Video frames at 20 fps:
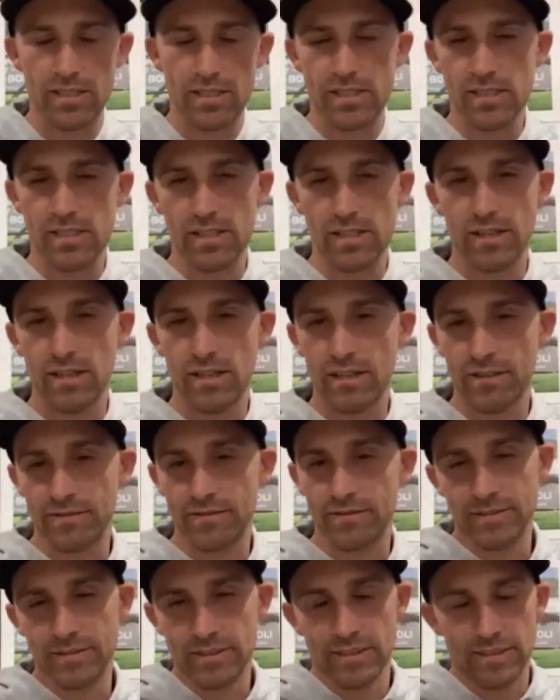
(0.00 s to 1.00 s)
So
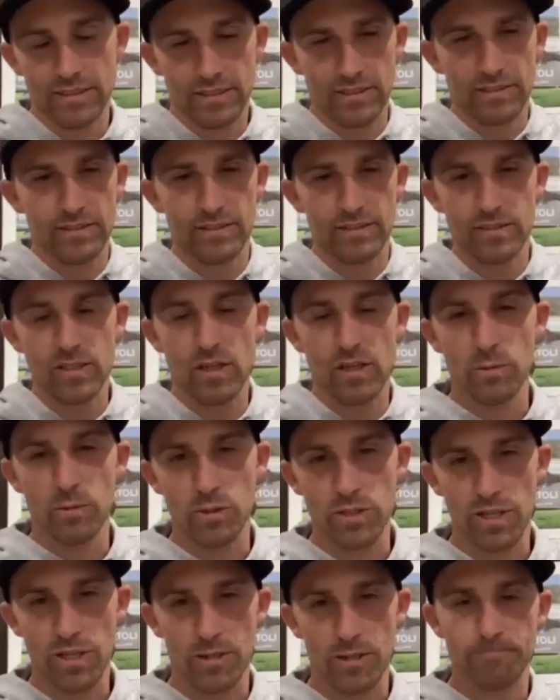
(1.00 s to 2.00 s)
time will
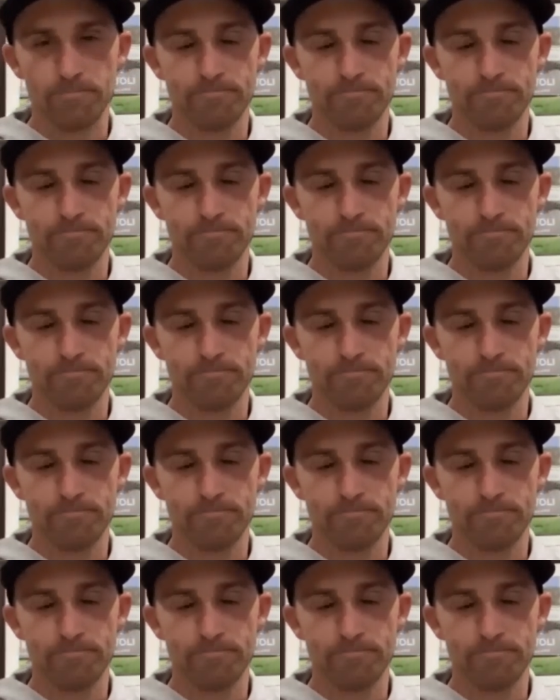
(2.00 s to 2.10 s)
tell.